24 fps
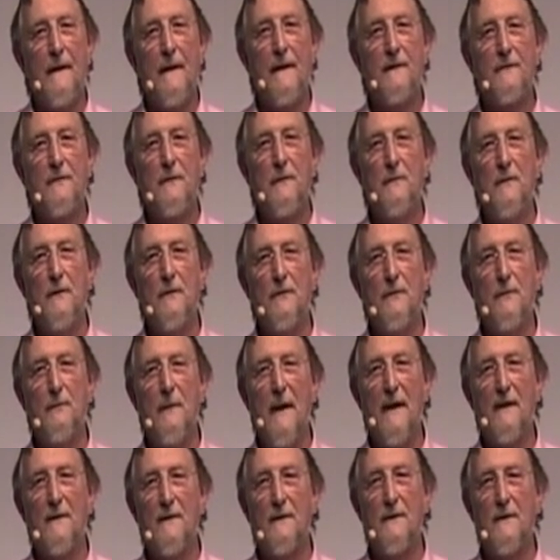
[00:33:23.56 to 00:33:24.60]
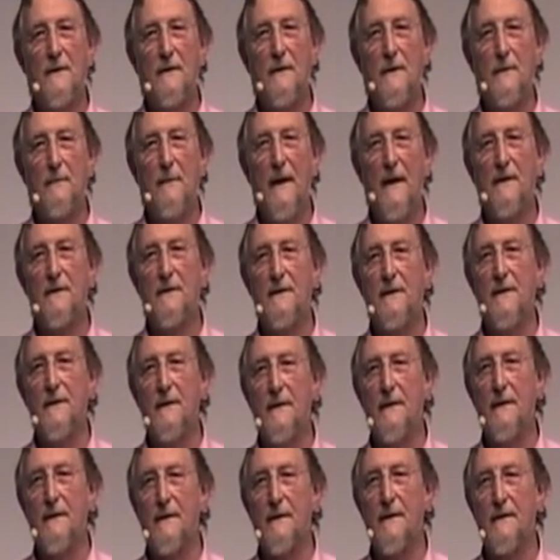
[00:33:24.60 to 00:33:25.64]
as we move about
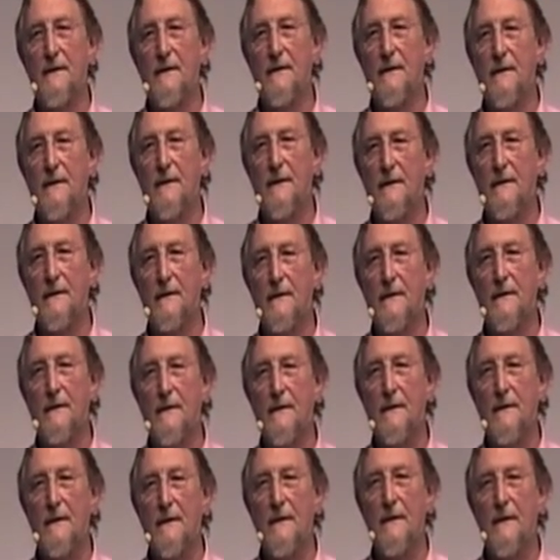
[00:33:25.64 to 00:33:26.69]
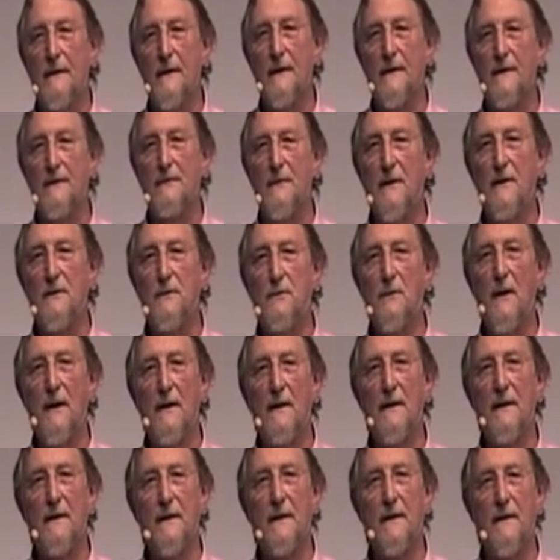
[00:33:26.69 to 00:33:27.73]
in it, as we
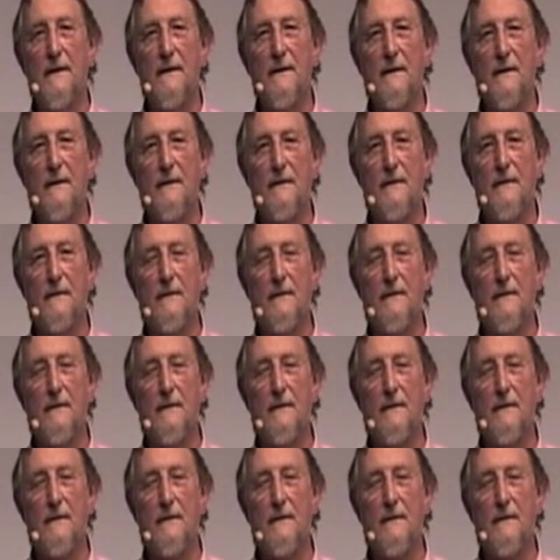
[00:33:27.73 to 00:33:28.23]
dwell in it,